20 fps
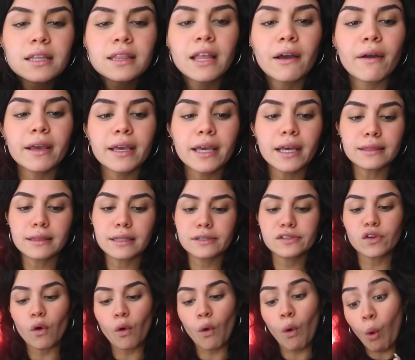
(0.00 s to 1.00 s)
Now I get
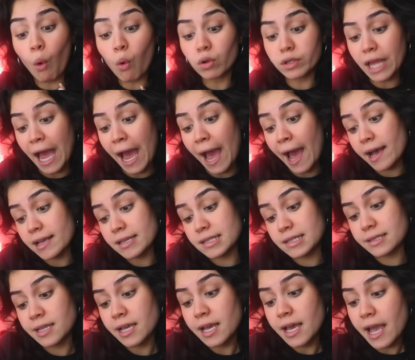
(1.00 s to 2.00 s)
this old
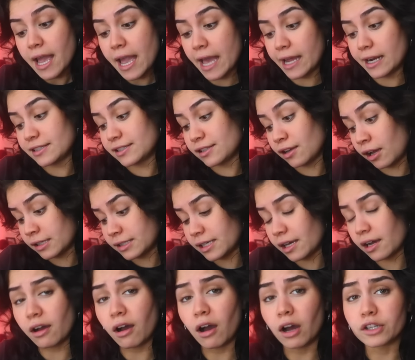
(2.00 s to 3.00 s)
ass
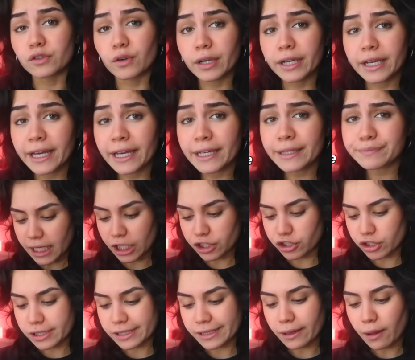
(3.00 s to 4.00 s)
Anastasia contour kit and I
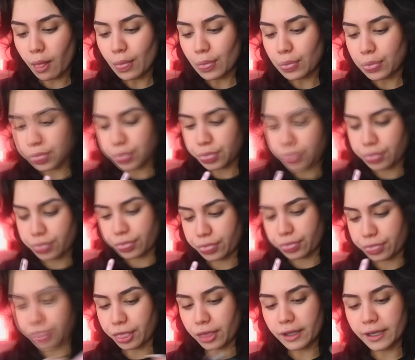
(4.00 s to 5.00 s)
just
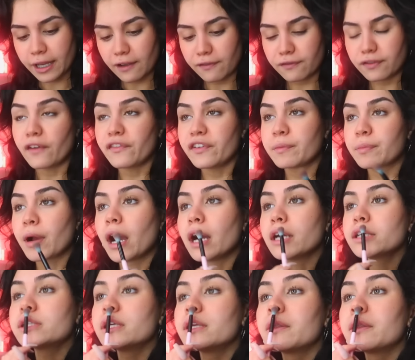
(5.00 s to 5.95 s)
get a fluffy brush